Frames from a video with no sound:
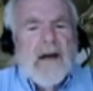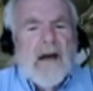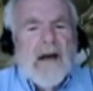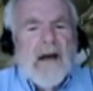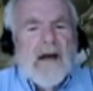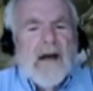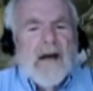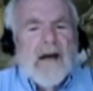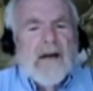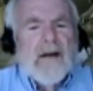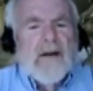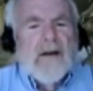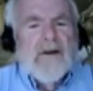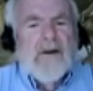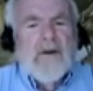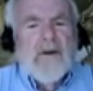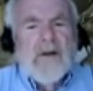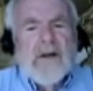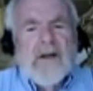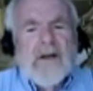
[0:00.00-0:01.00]
and
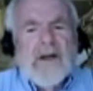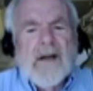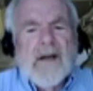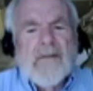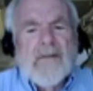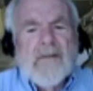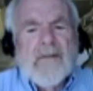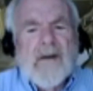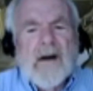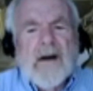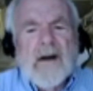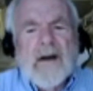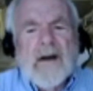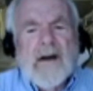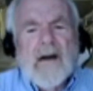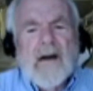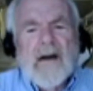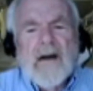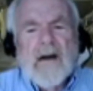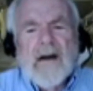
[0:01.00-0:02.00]
to identify
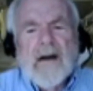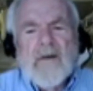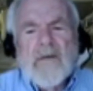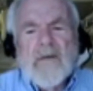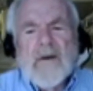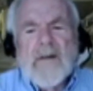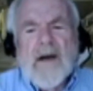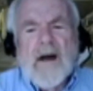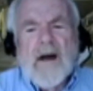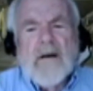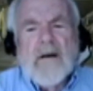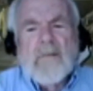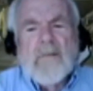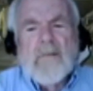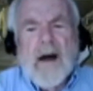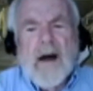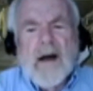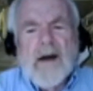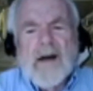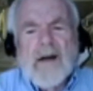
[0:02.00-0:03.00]
with our
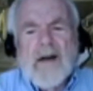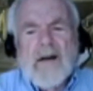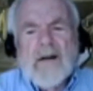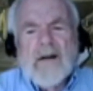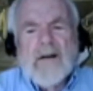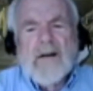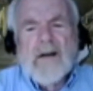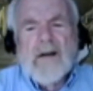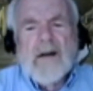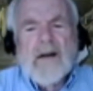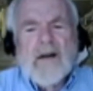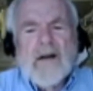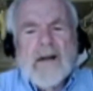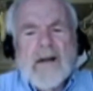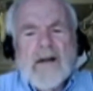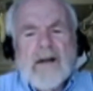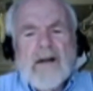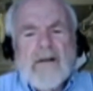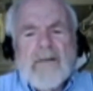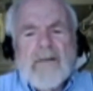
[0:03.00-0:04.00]
bodies and
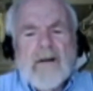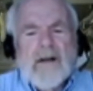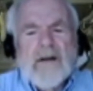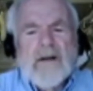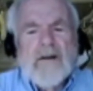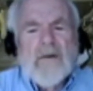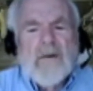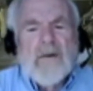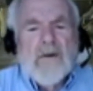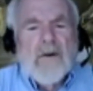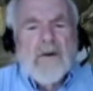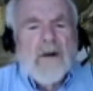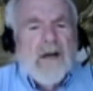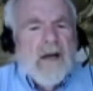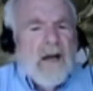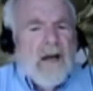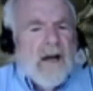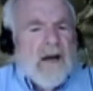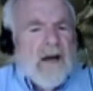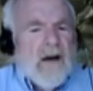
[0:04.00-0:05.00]
individual
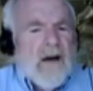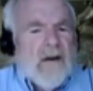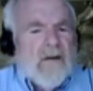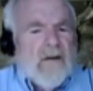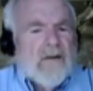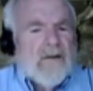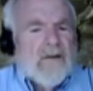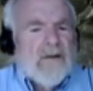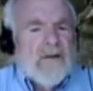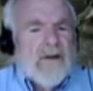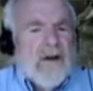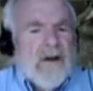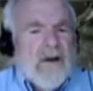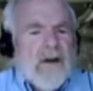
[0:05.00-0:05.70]
egos